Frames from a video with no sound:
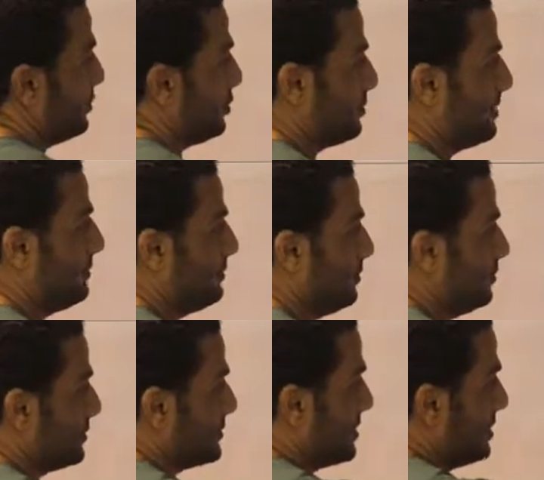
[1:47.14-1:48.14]
normal
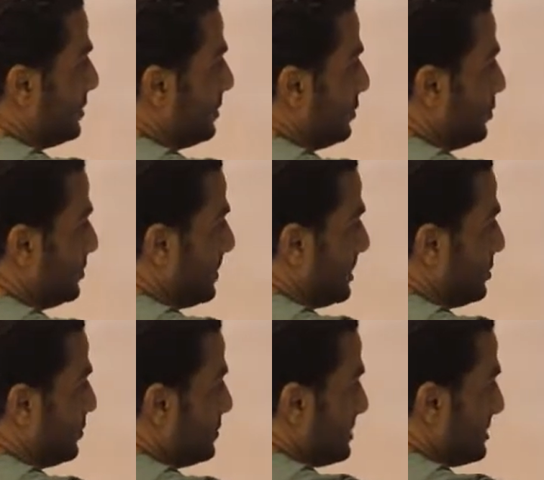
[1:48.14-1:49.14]
force, normal
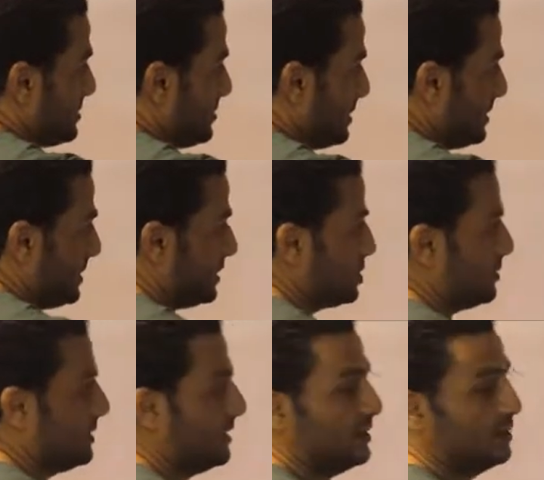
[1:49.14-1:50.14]
to this body
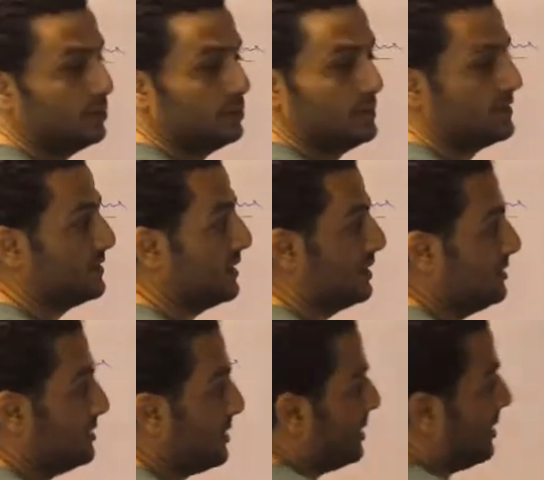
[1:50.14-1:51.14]
actually and to inside,